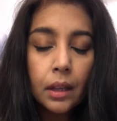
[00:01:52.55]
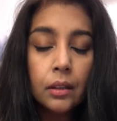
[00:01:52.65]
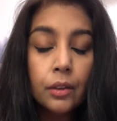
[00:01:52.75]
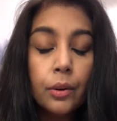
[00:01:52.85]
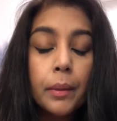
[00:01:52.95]

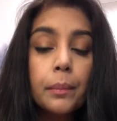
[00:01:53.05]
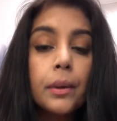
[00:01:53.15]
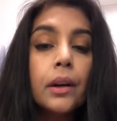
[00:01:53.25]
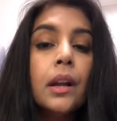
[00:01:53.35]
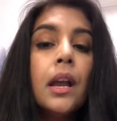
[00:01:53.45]
Now
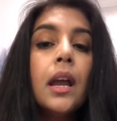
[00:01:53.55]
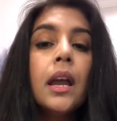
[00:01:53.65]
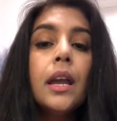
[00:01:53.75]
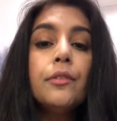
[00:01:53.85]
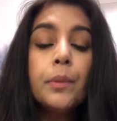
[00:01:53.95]
remember,
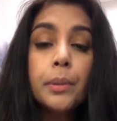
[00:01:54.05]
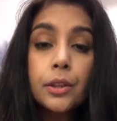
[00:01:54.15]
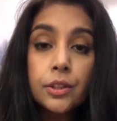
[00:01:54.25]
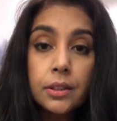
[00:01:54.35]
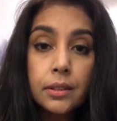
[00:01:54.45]
if a
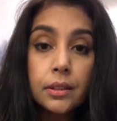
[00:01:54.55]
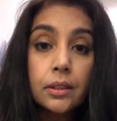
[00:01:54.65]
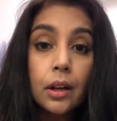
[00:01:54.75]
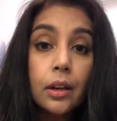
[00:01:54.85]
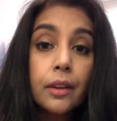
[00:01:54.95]
person does
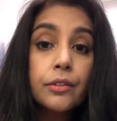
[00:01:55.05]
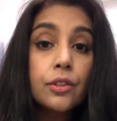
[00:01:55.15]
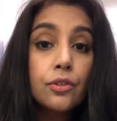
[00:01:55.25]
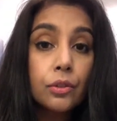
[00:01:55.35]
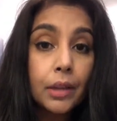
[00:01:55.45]
not have
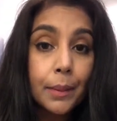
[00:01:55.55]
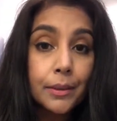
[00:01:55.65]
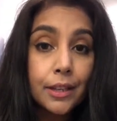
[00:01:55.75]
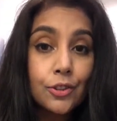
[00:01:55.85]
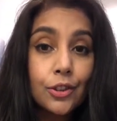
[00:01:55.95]
controlled
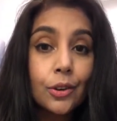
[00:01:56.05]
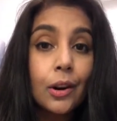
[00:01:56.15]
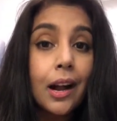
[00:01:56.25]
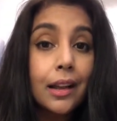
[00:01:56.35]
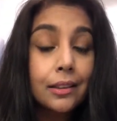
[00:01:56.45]
hypertension or
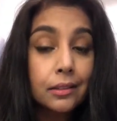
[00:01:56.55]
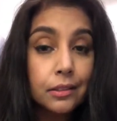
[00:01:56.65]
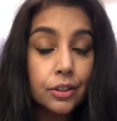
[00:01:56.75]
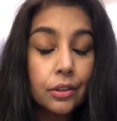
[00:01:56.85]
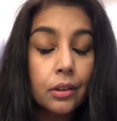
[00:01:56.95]
high
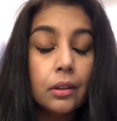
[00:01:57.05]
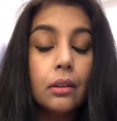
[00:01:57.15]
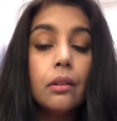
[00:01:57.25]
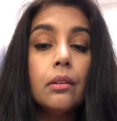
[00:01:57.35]
cholesterol